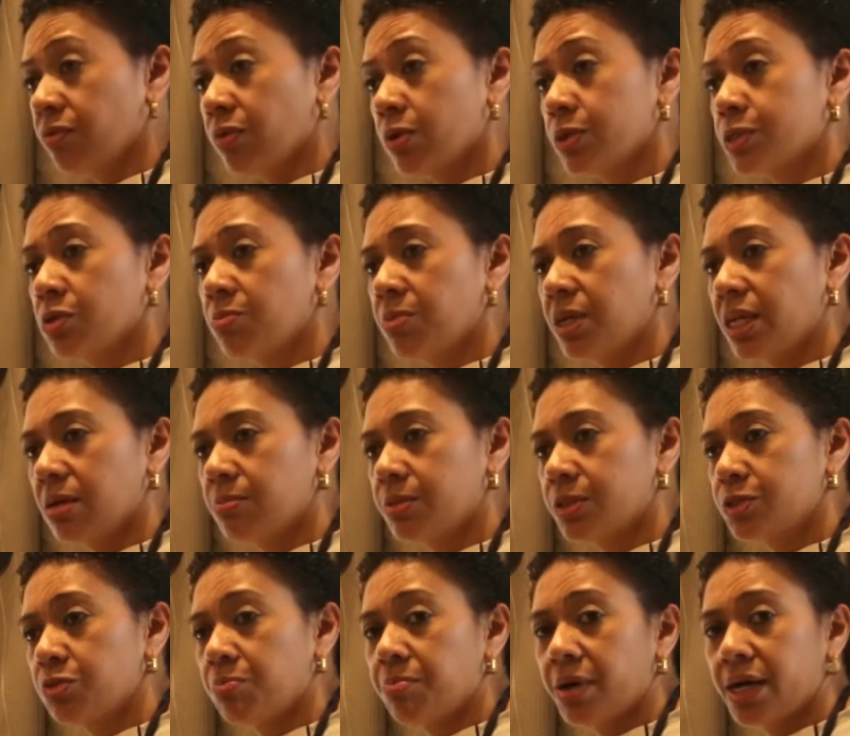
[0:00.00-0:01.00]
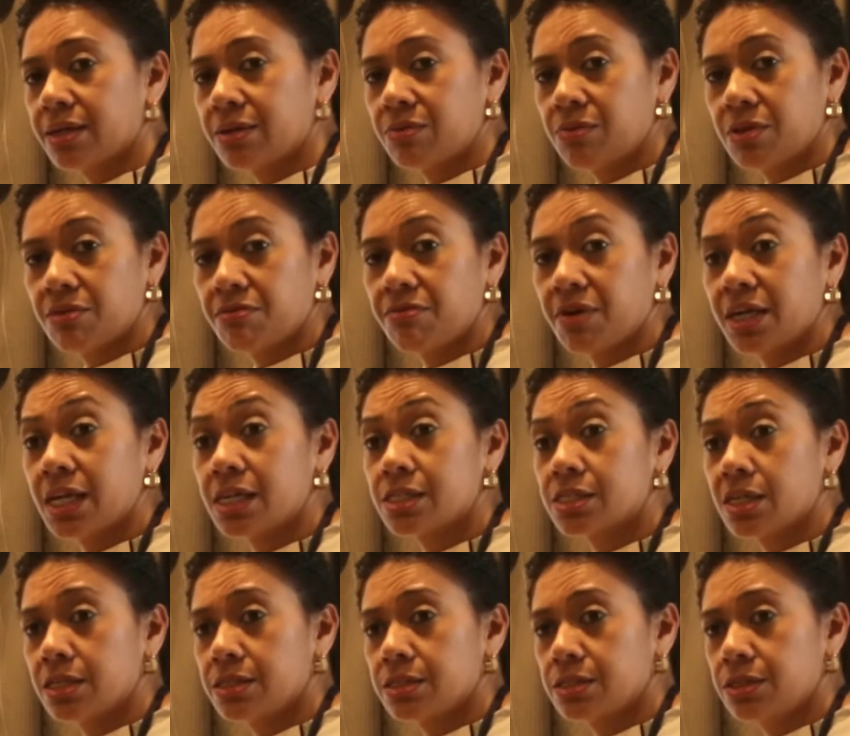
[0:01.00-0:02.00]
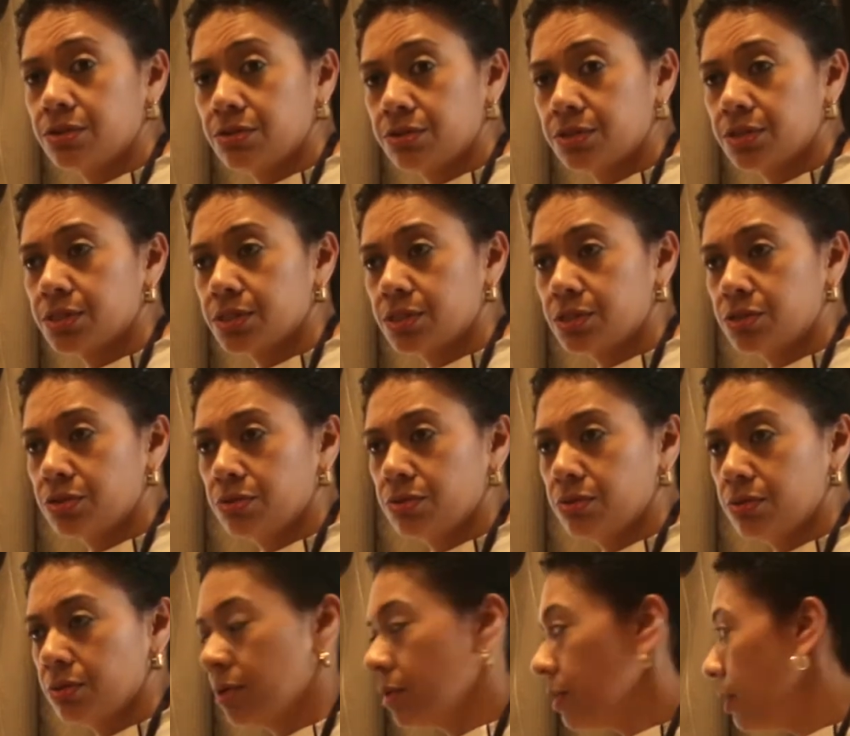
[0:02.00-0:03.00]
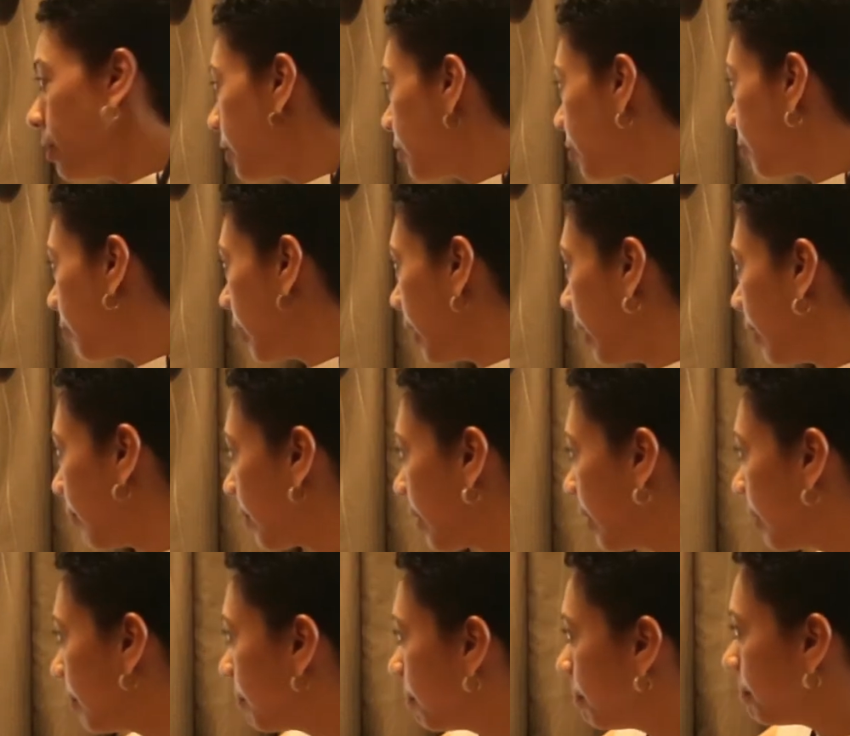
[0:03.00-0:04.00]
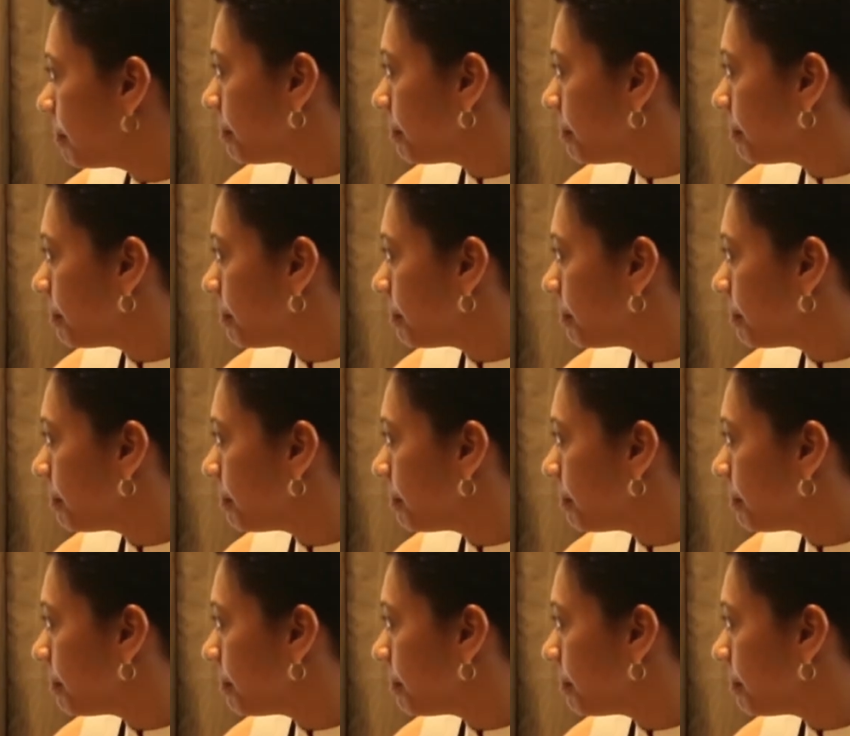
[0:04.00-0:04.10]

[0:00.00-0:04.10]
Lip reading: we've also been able to partner with the financial institutions to allow that.